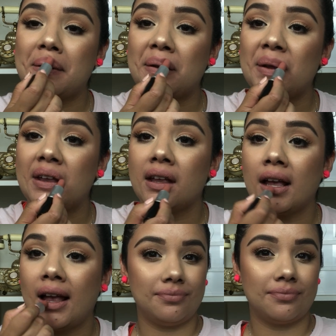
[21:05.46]

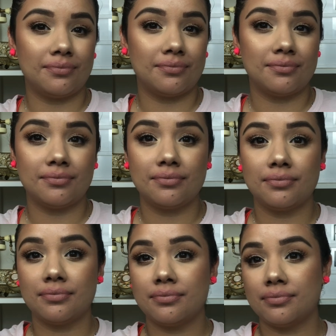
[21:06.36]
$17 at the time.
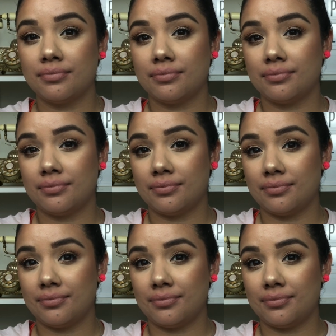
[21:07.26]
And I
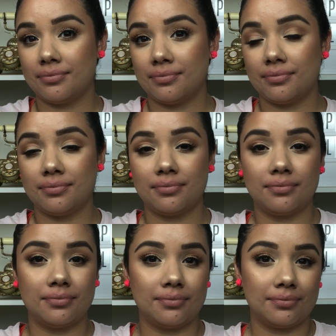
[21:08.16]
still love their
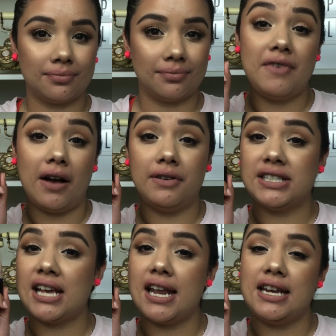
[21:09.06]
lipsticks. Velvet
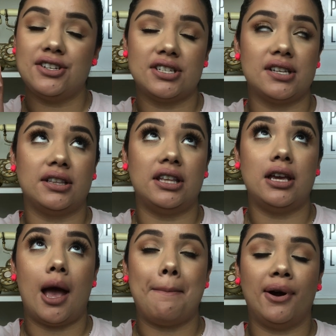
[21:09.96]
Teddy is just like
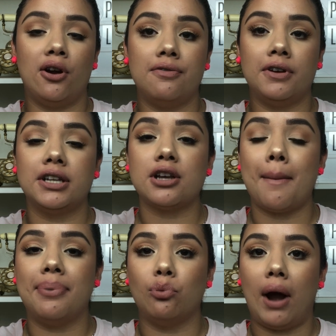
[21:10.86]
the perfect
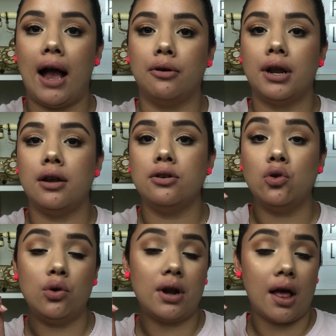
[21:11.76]
brown
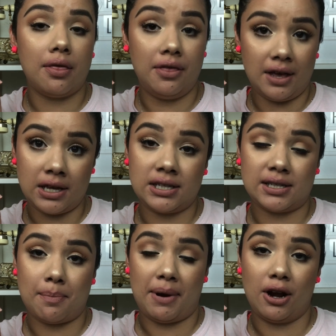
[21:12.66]
nude.
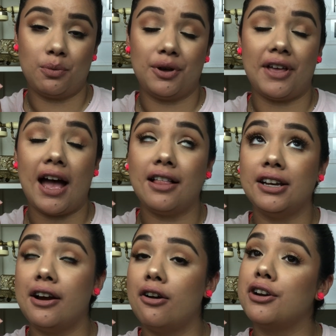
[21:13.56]
This paired with
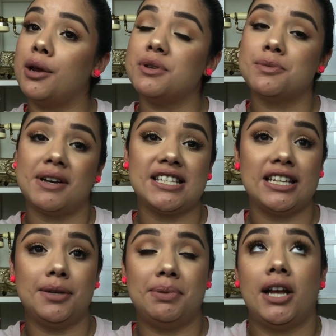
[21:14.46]
LA Girl Keep It Spicy
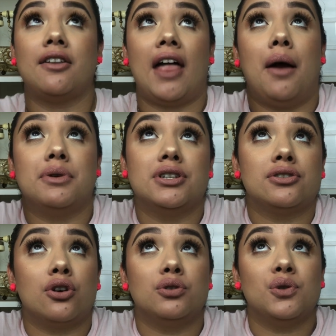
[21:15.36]
lip liner. That one
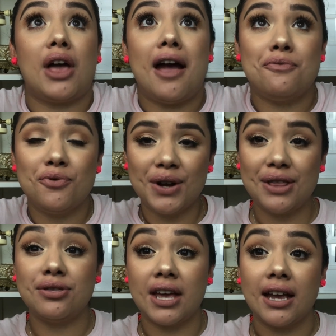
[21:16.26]
just goes with
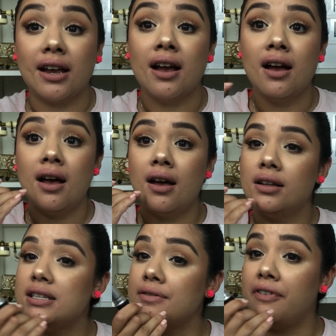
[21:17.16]
everything.
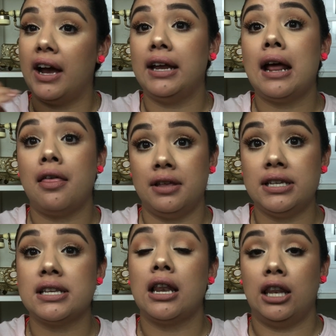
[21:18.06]
Define
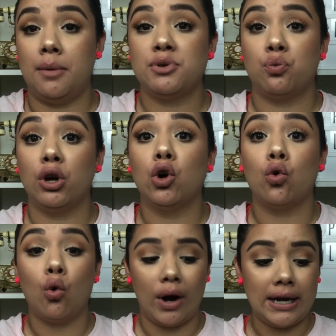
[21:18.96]
these lips real
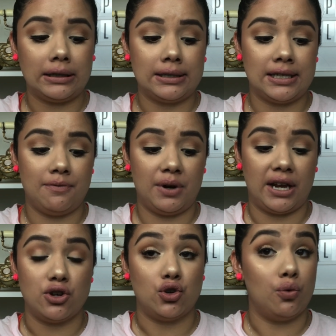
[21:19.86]
quick. Let's see if we
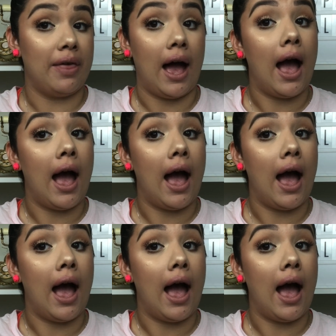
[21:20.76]
can do that